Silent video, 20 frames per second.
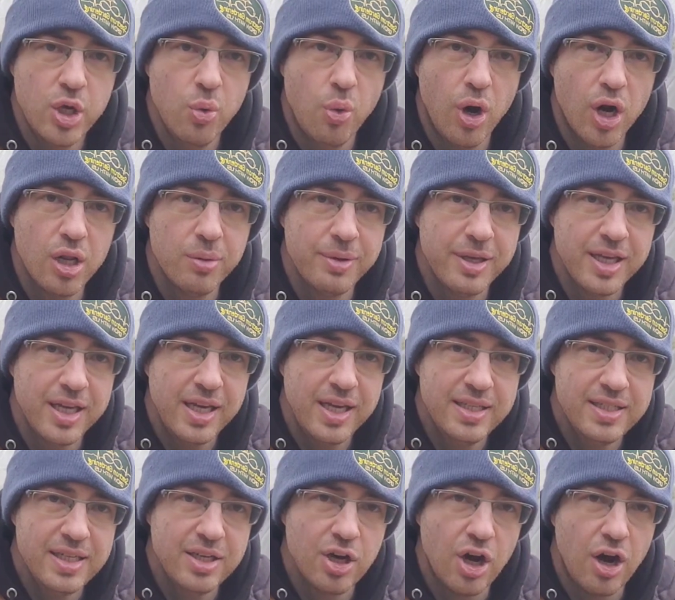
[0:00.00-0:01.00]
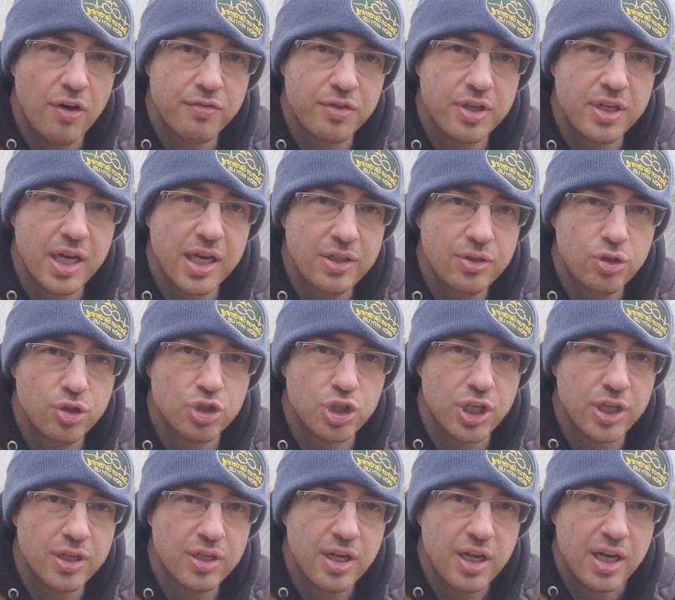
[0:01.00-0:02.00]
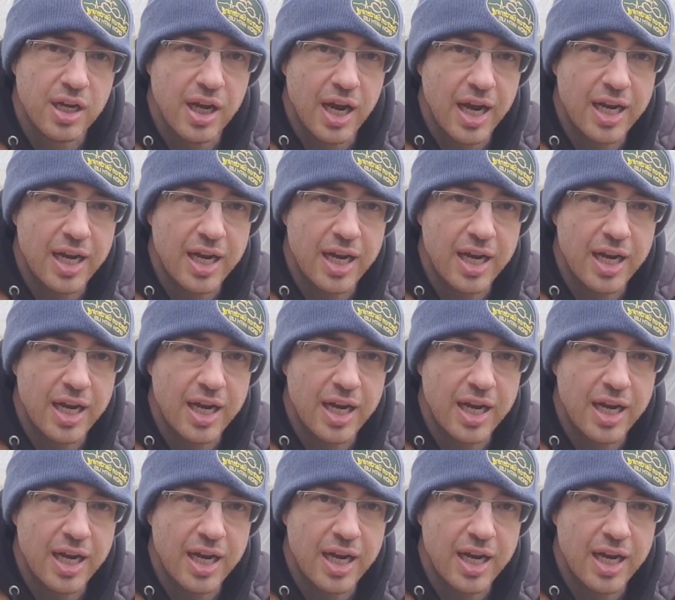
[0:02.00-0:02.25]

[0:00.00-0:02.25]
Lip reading: you want to be easing off the nitrogen